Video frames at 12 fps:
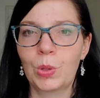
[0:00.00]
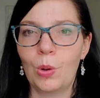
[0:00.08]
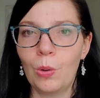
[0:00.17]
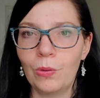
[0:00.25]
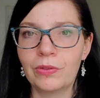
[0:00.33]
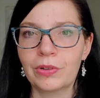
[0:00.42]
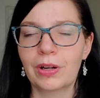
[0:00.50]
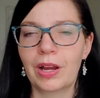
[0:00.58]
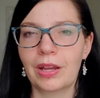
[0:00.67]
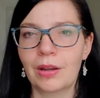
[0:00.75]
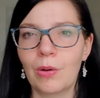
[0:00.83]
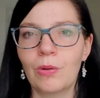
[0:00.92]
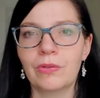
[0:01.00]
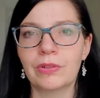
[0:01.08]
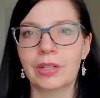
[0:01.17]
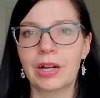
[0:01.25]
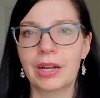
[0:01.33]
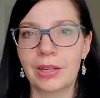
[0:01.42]
over and
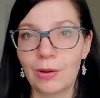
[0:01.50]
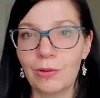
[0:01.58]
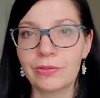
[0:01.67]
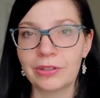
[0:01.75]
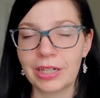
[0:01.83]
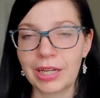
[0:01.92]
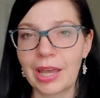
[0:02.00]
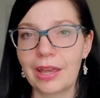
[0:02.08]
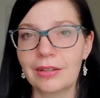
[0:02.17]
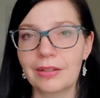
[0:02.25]
over and over again.